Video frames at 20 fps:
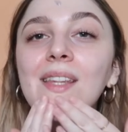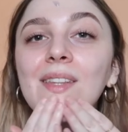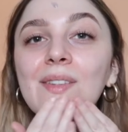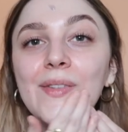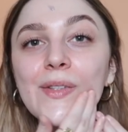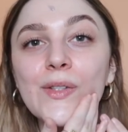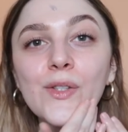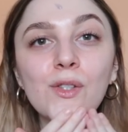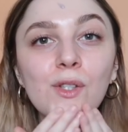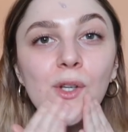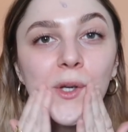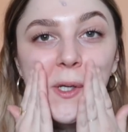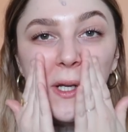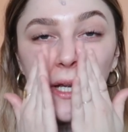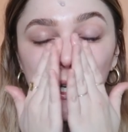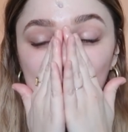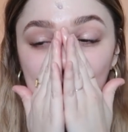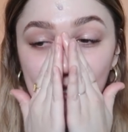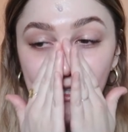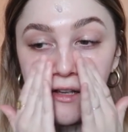This feels so
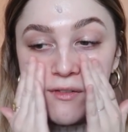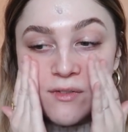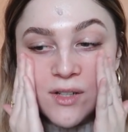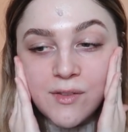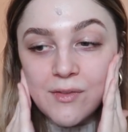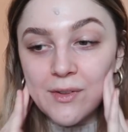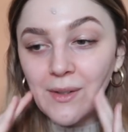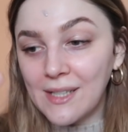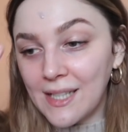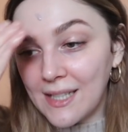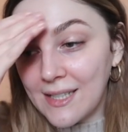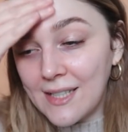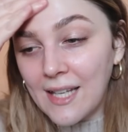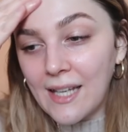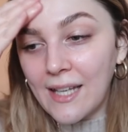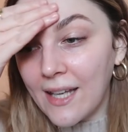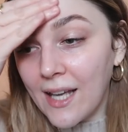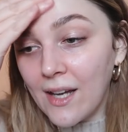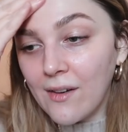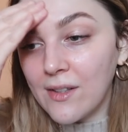nice. It definitely feels like
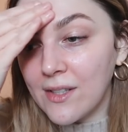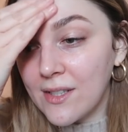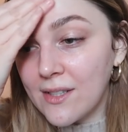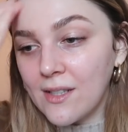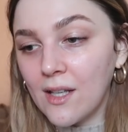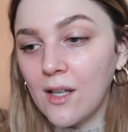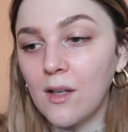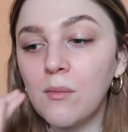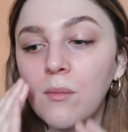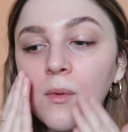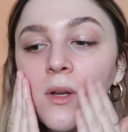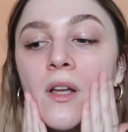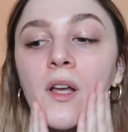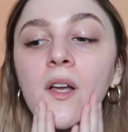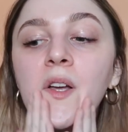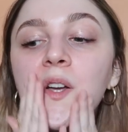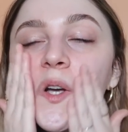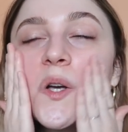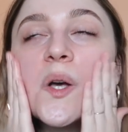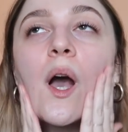skincare. It's um,
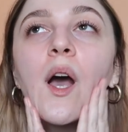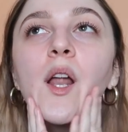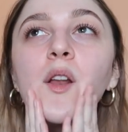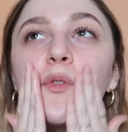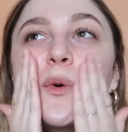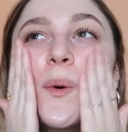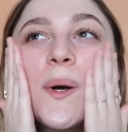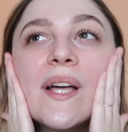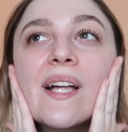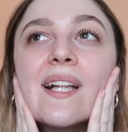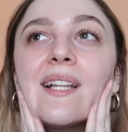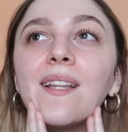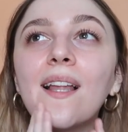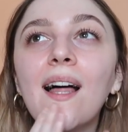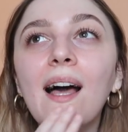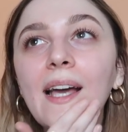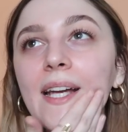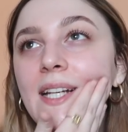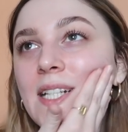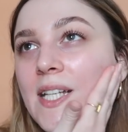kind of quite
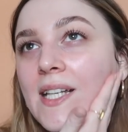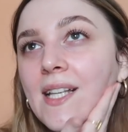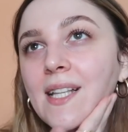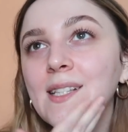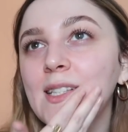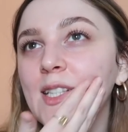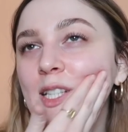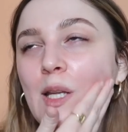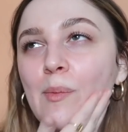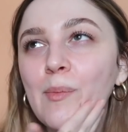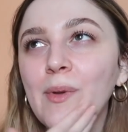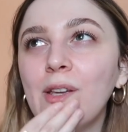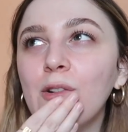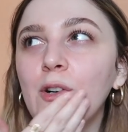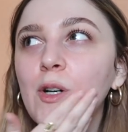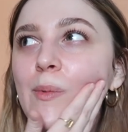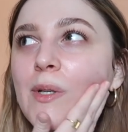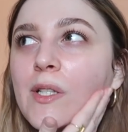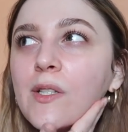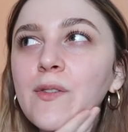glidey and slippy.
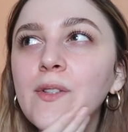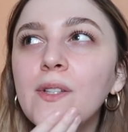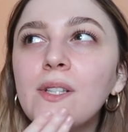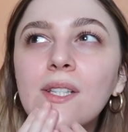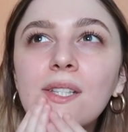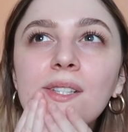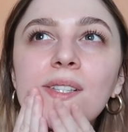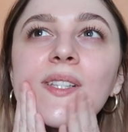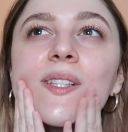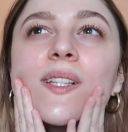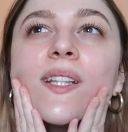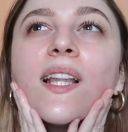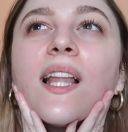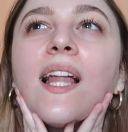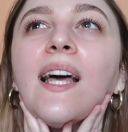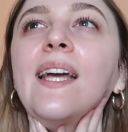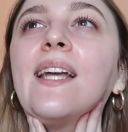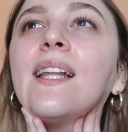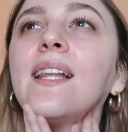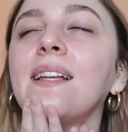It almost feels
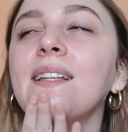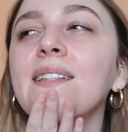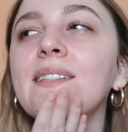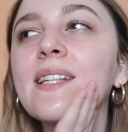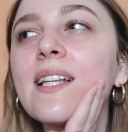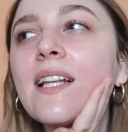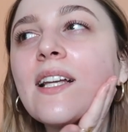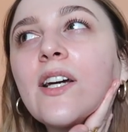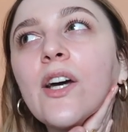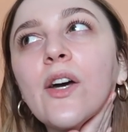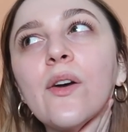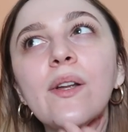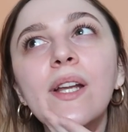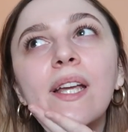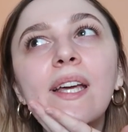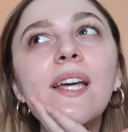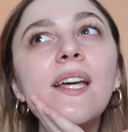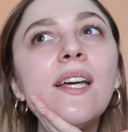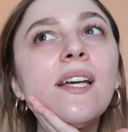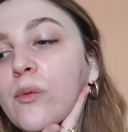slightly
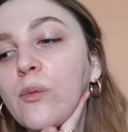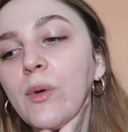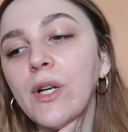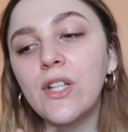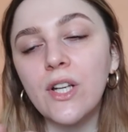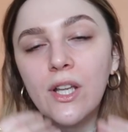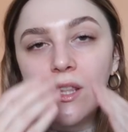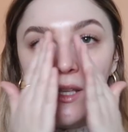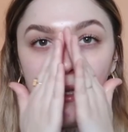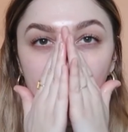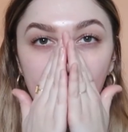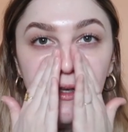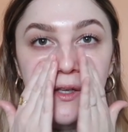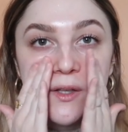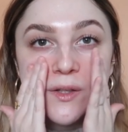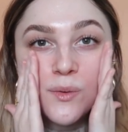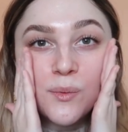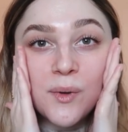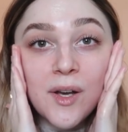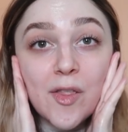silicone which I think
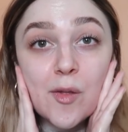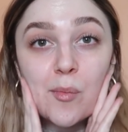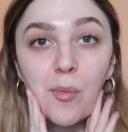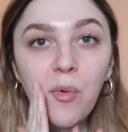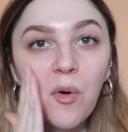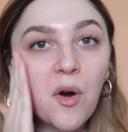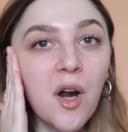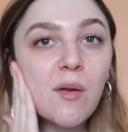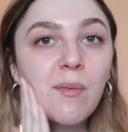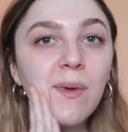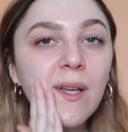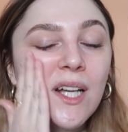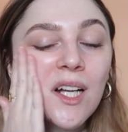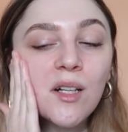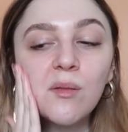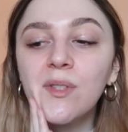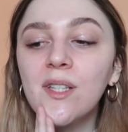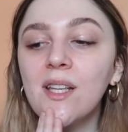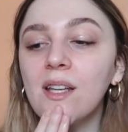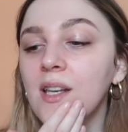is where the priming
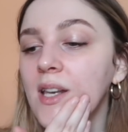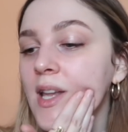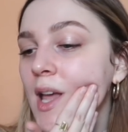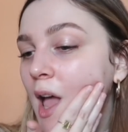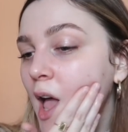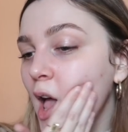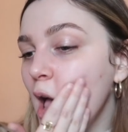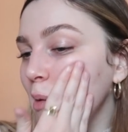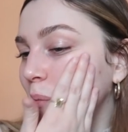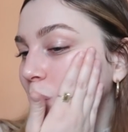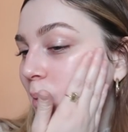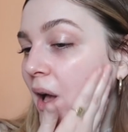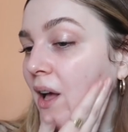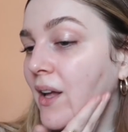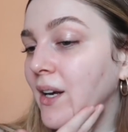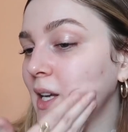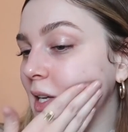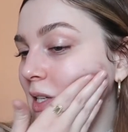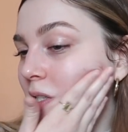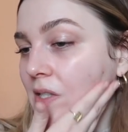comes in,
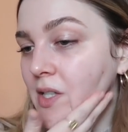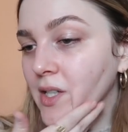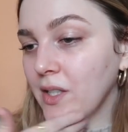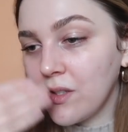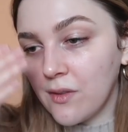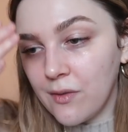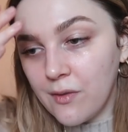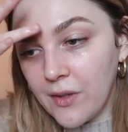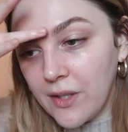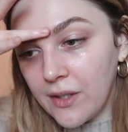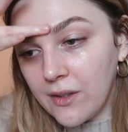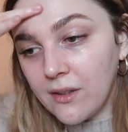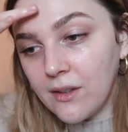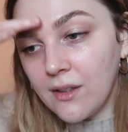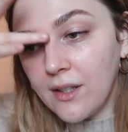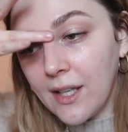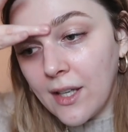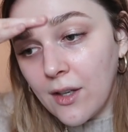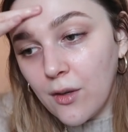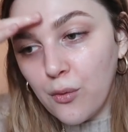but it does
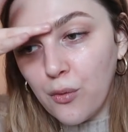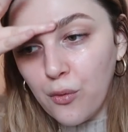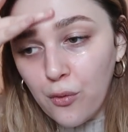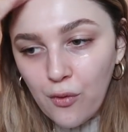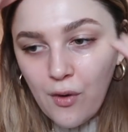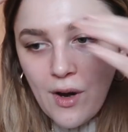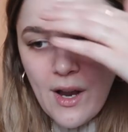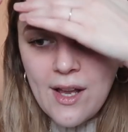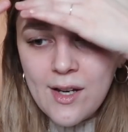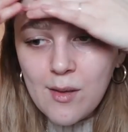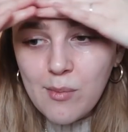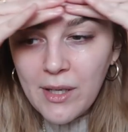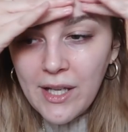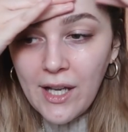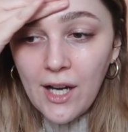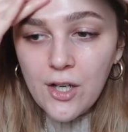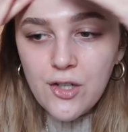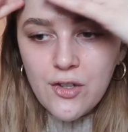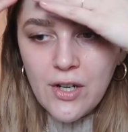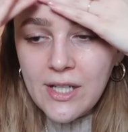feel
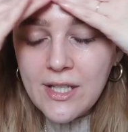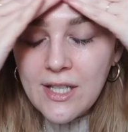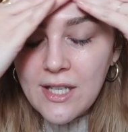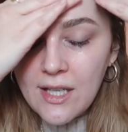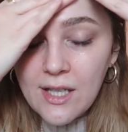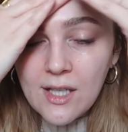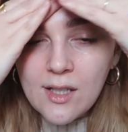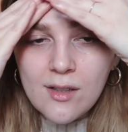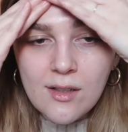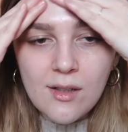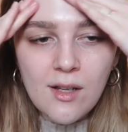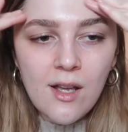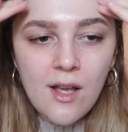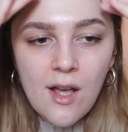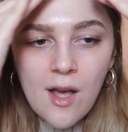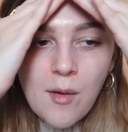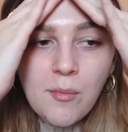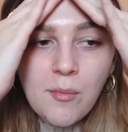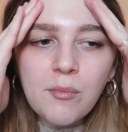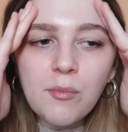incredibly hydrating and
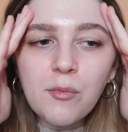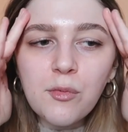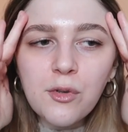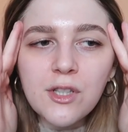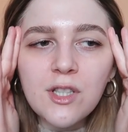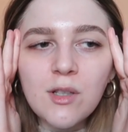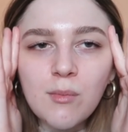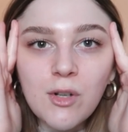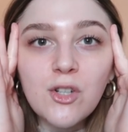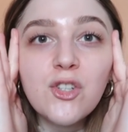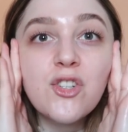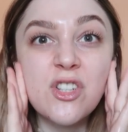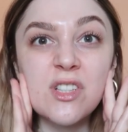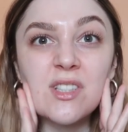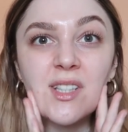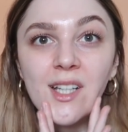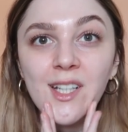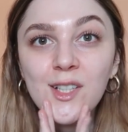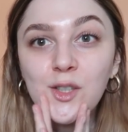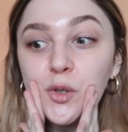pretty much
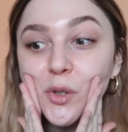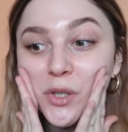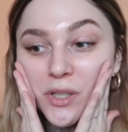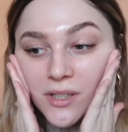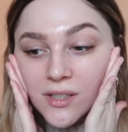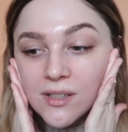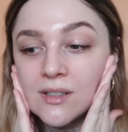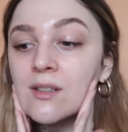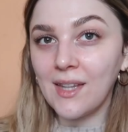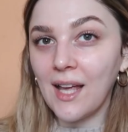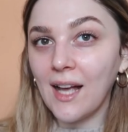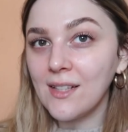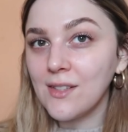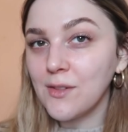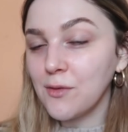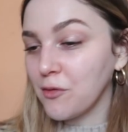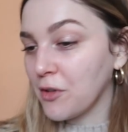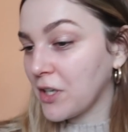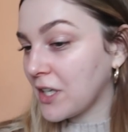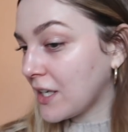just like an oil.
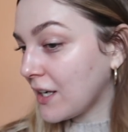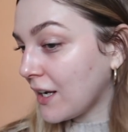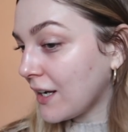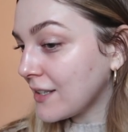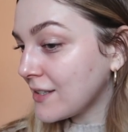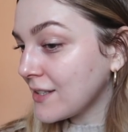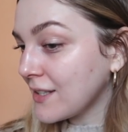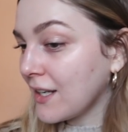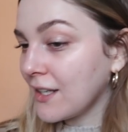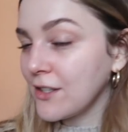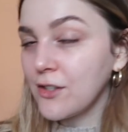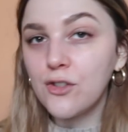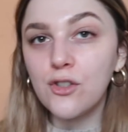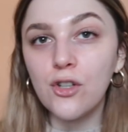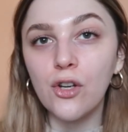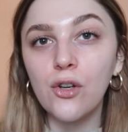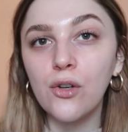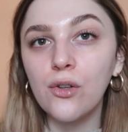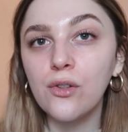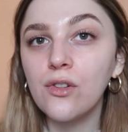That's really nice. And I
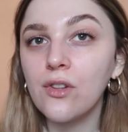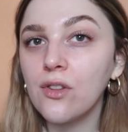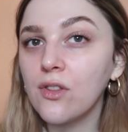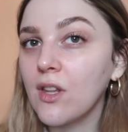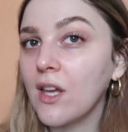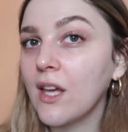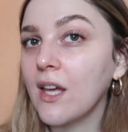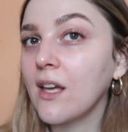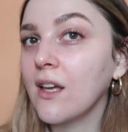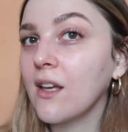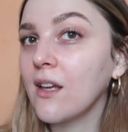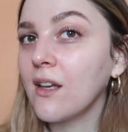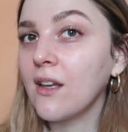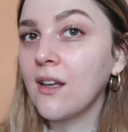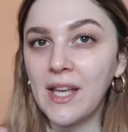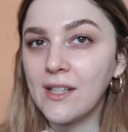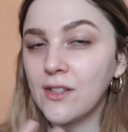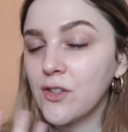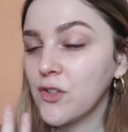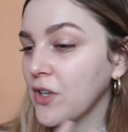don't
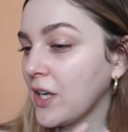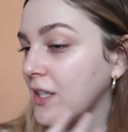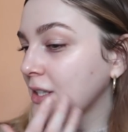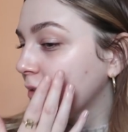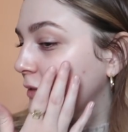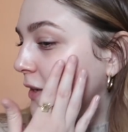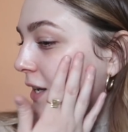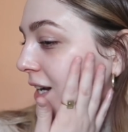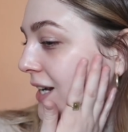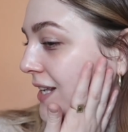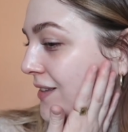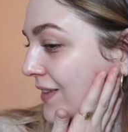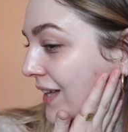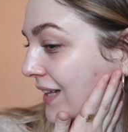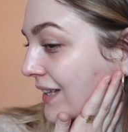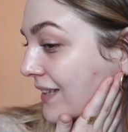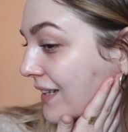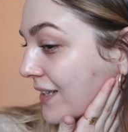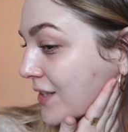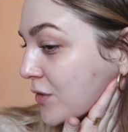think it's transferred any of
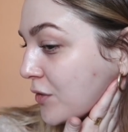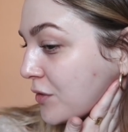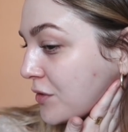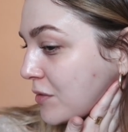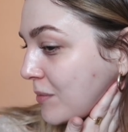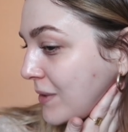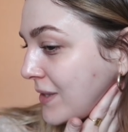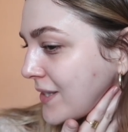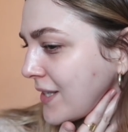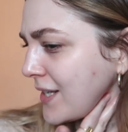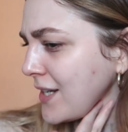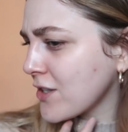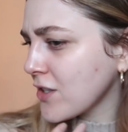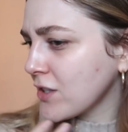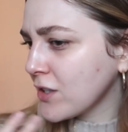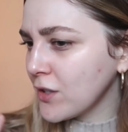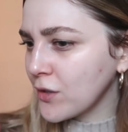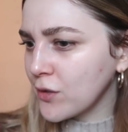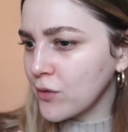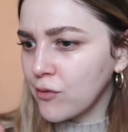that glitter onto my skin. It
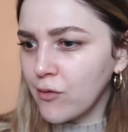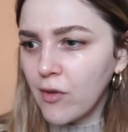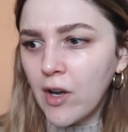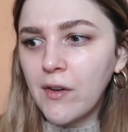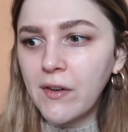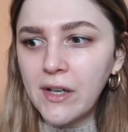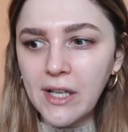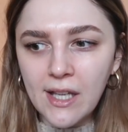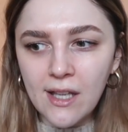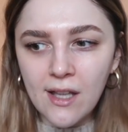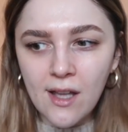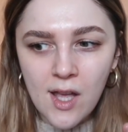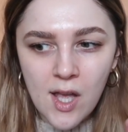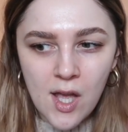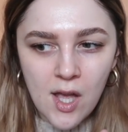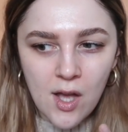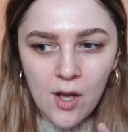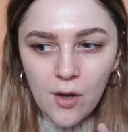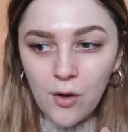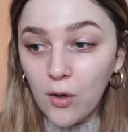just looks very
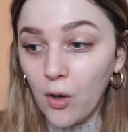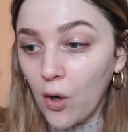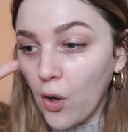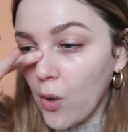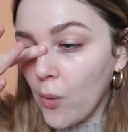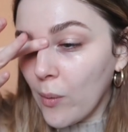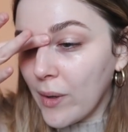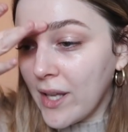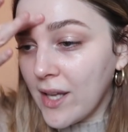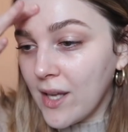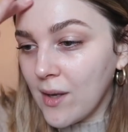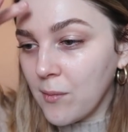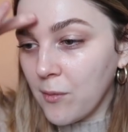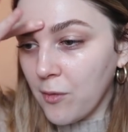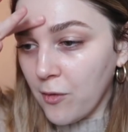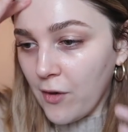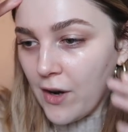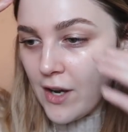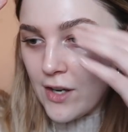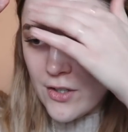glowy and
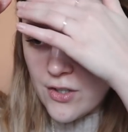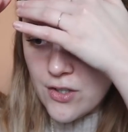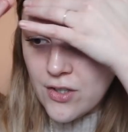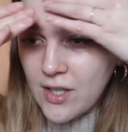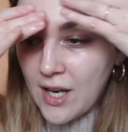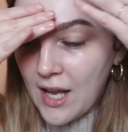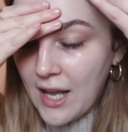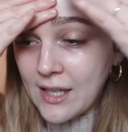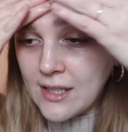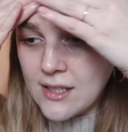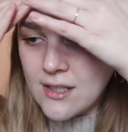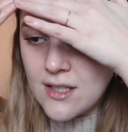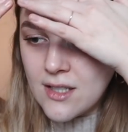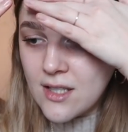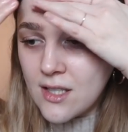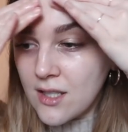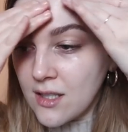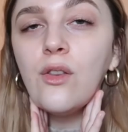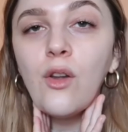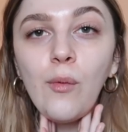fresh
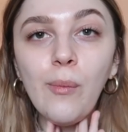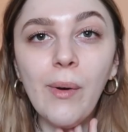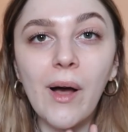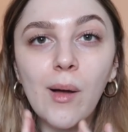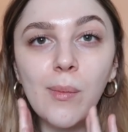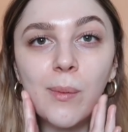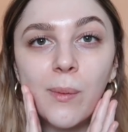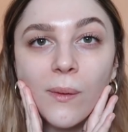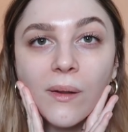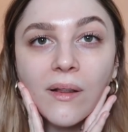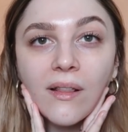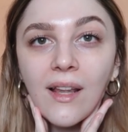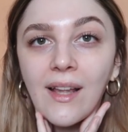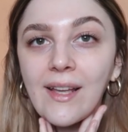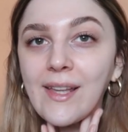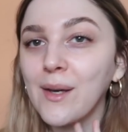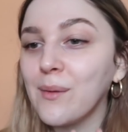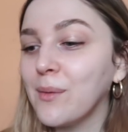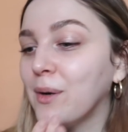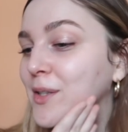and not purple
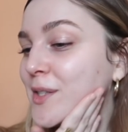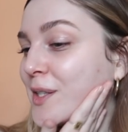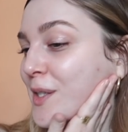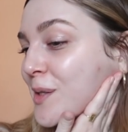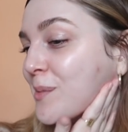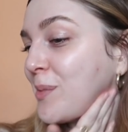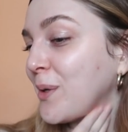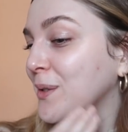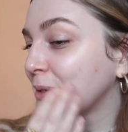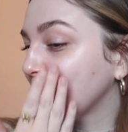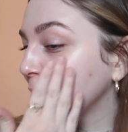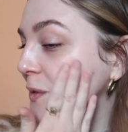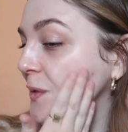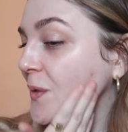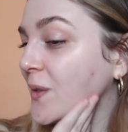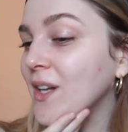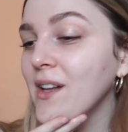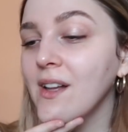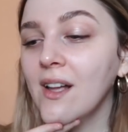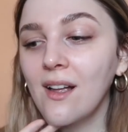like it was in the
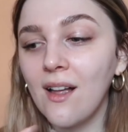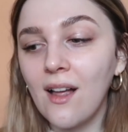bottle.